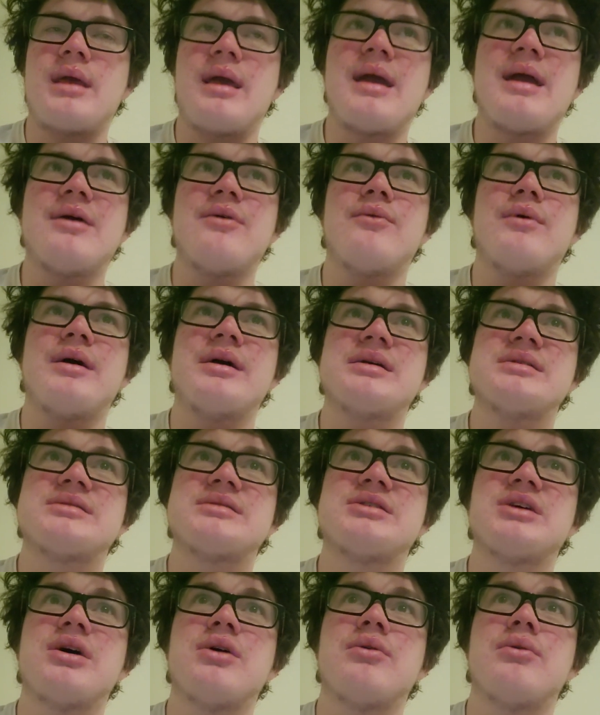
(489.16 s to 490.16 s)
Anyways,
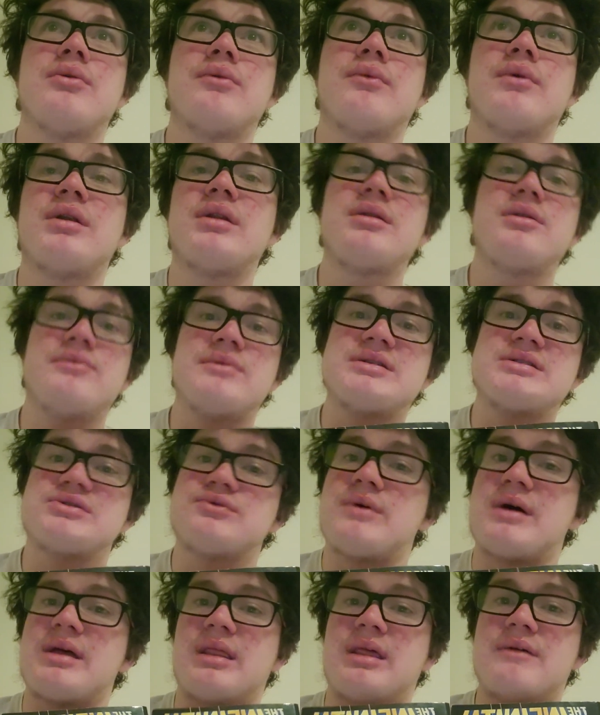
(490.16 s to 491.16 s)
so one of the reasons
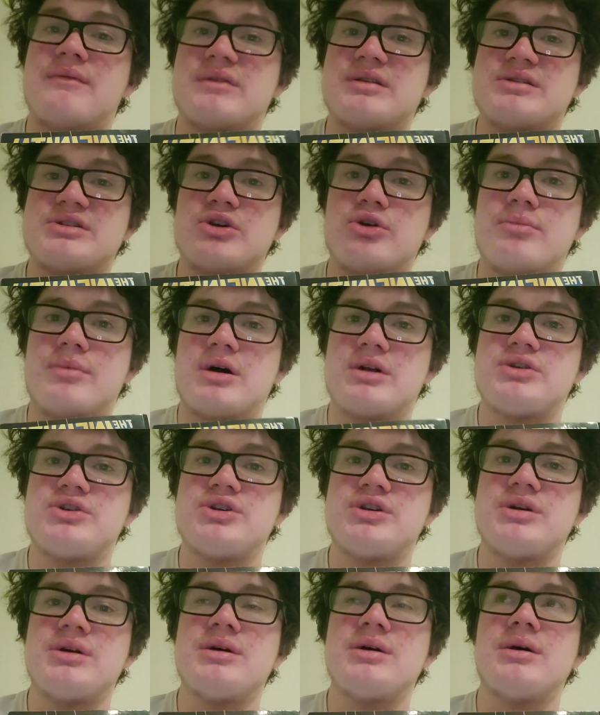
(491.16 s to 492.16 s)
why I love this so
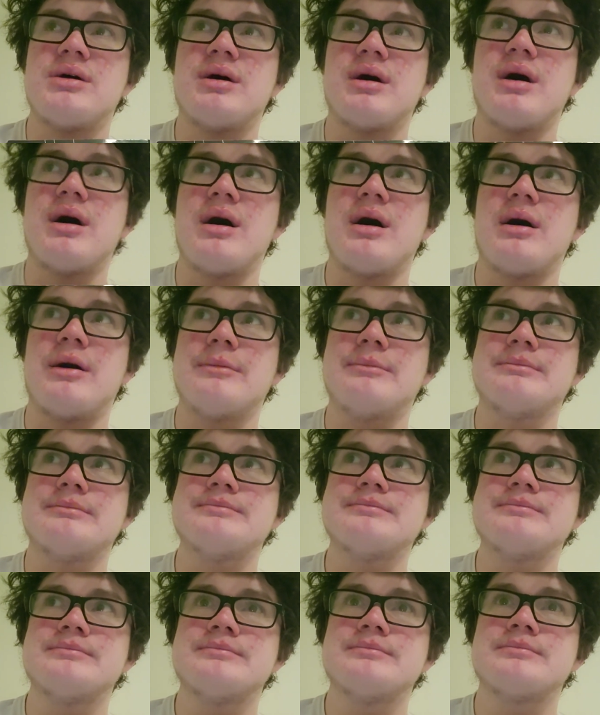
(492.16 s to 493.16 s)
much,
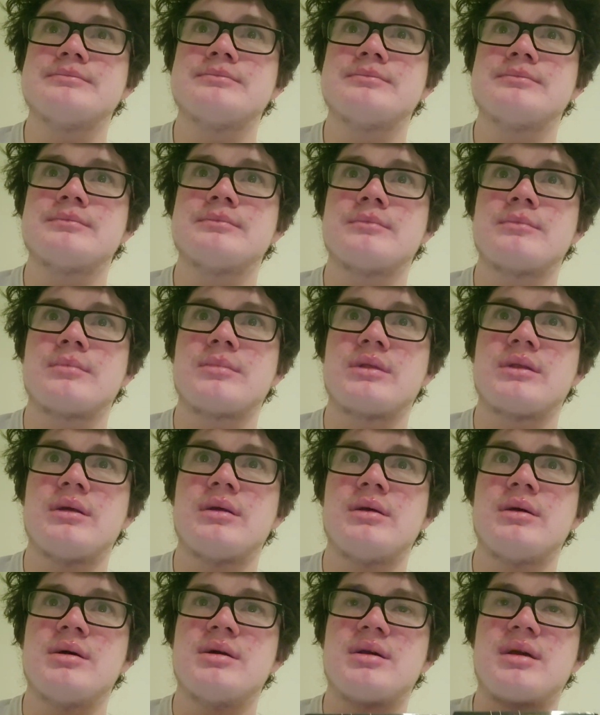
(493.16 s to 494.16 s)
kind
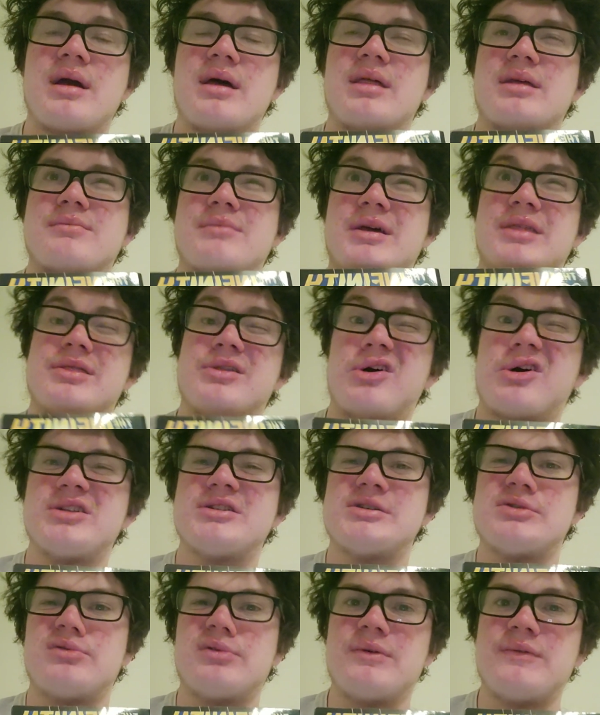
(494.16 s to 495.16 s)
of like my
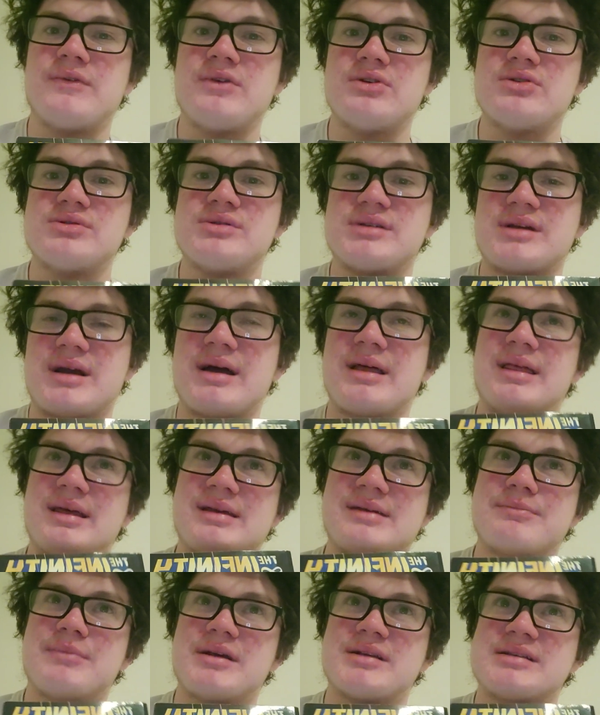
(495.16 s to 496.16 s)
thoughts and reviews kind of
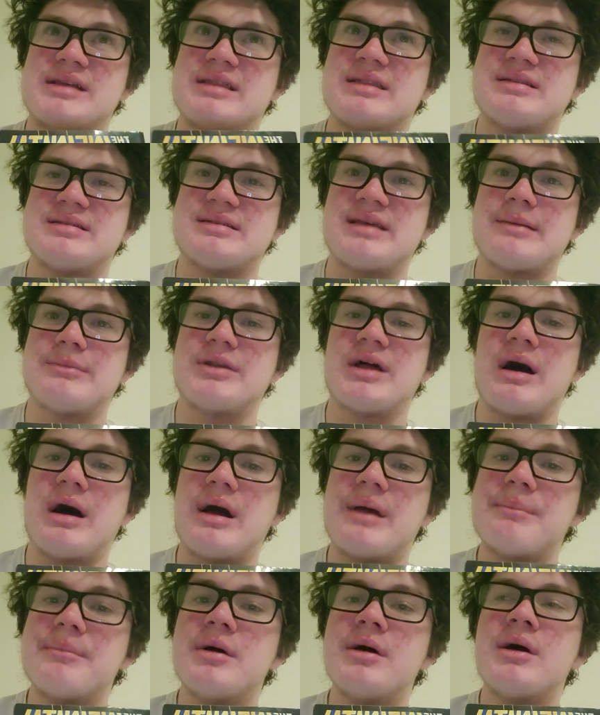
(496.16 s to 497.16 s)
like mix at the same
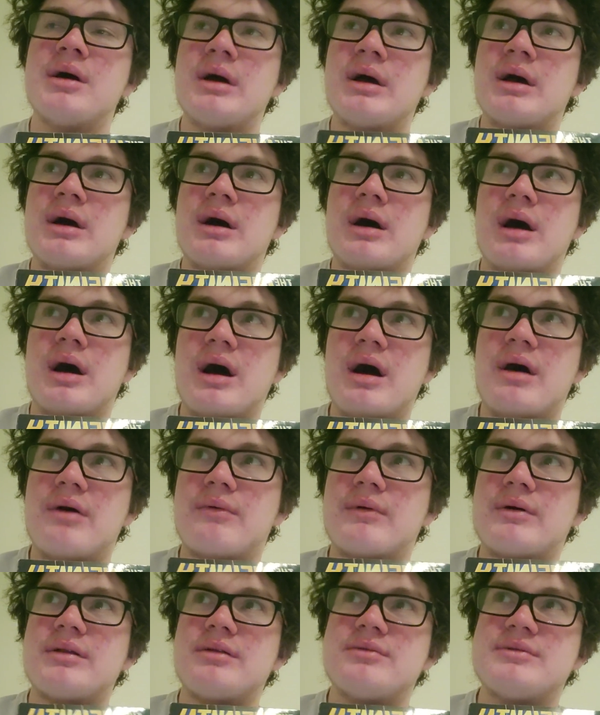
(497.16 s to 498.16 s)
time.
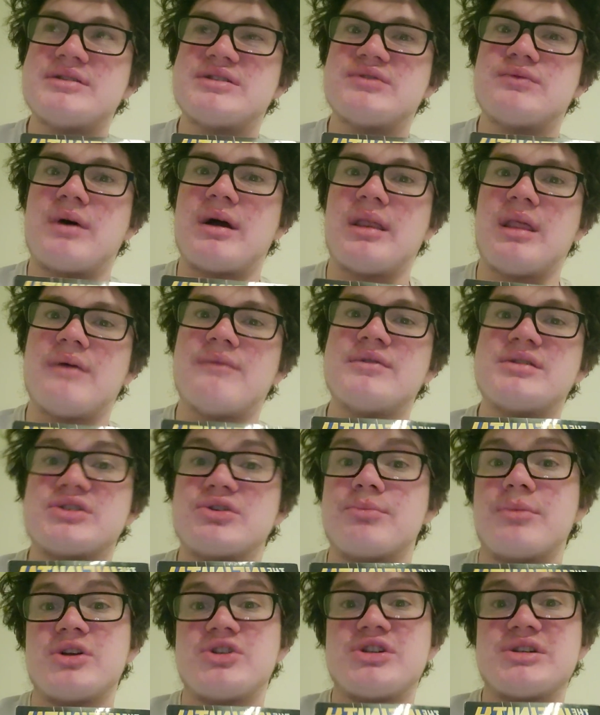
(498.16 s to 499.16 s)
One of the reasons why I love this
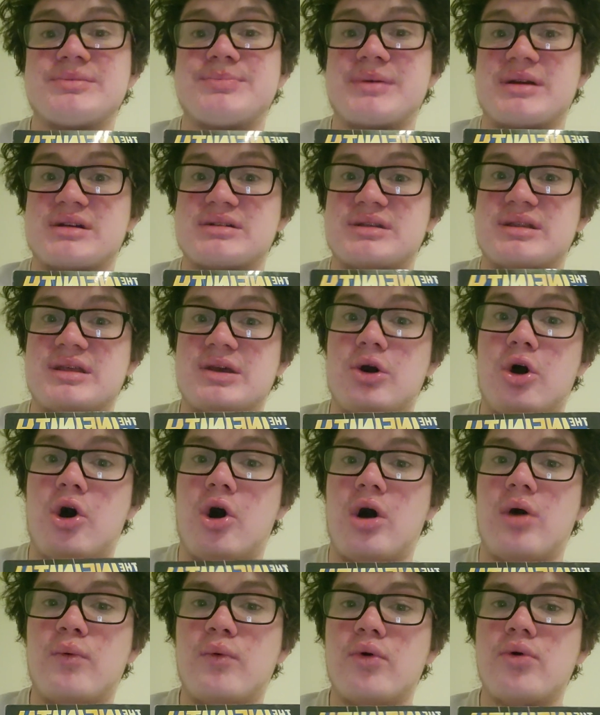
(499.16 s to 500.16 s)
so much is because of the
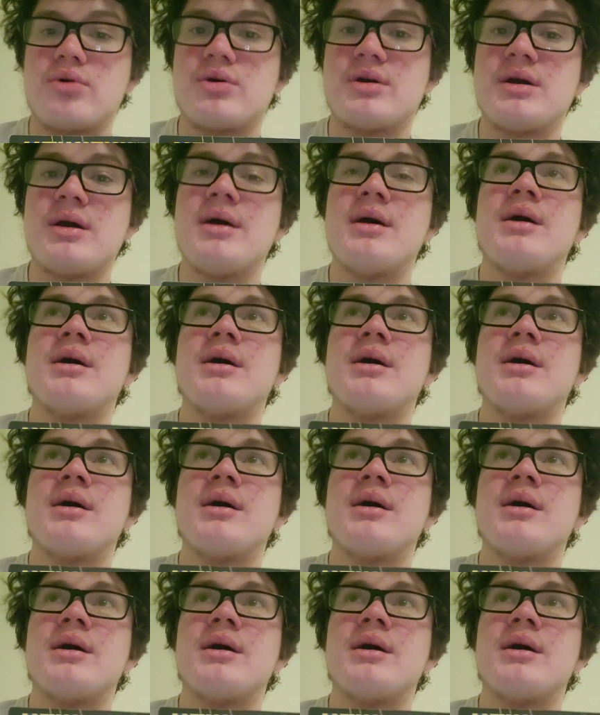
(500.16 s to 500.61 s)
artwork.